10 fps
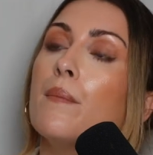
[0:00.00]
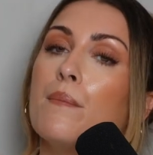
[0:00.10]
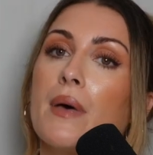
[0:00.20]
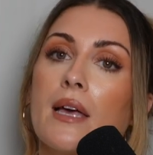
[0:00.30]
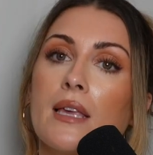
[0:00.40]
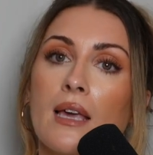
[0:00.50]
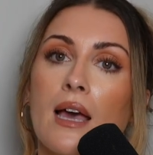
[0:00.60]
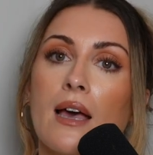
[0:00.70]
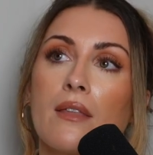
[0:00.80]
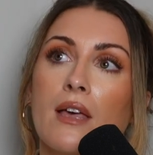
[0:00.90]
But
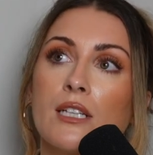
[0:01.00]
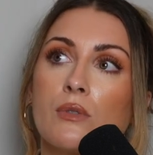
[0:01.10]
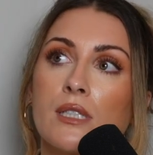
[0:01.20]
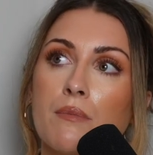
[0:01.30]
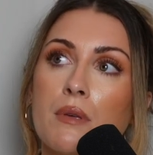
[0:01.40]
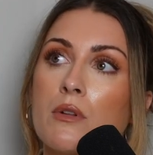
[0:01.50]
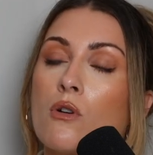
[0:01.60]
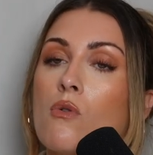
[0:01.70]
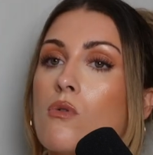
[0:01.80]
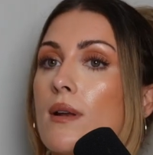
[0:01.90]
yeah, that's what some people
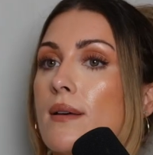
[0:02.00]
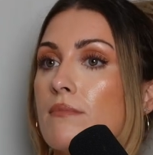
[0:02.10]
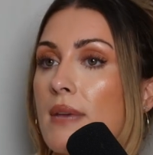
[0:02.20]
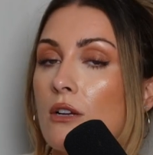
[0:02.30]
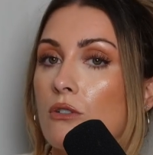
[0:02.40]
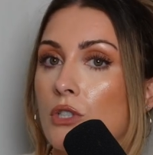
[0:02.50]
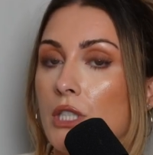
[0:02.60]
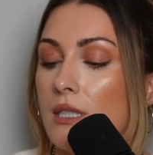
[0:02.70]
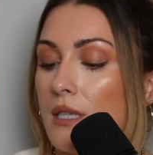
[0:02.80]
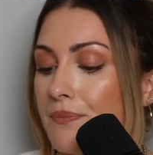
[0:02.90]
call micro
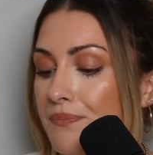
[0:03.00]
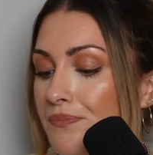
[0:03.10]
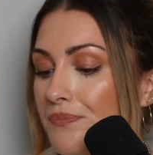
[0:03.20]
cheating.